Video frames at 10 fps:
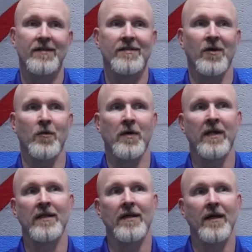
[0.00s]
So
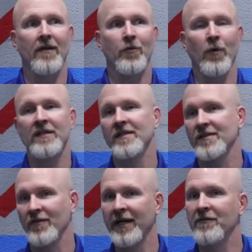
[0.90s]
when the
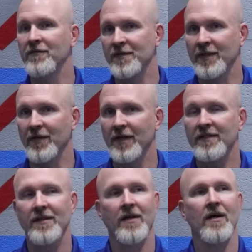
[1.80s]
residents leave the
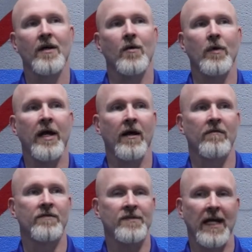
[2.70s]
facilities, we
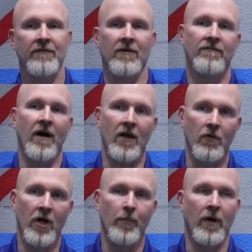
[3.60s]
have staff that
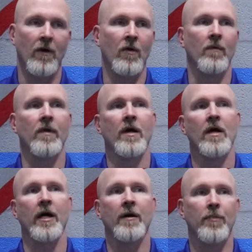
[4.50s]
follow up on
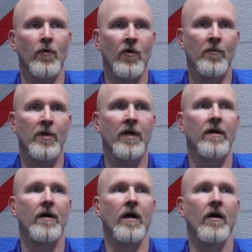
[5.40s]
employment,
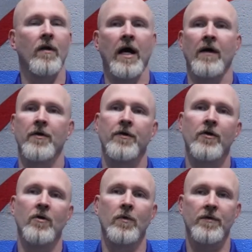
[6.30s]
on how they're
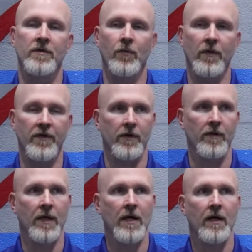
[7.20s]
doing with their
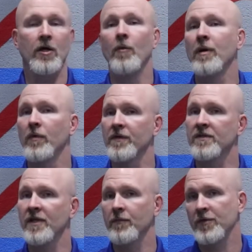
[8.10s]
coping with the
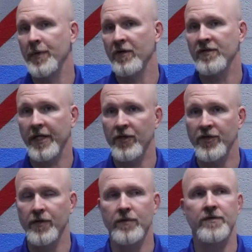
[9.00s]
substance abuse
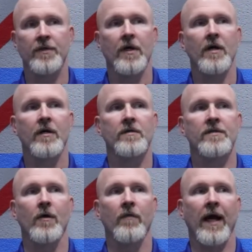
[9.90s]
issues.
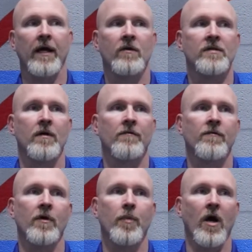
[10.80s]
So that goes on
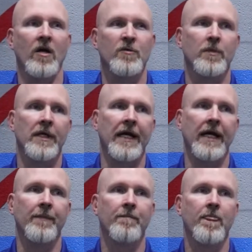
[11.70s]
for
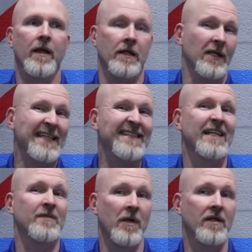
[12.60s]
approximately at least
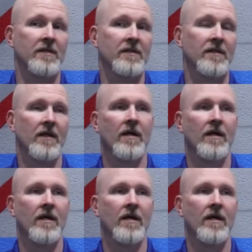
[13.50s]
6 months.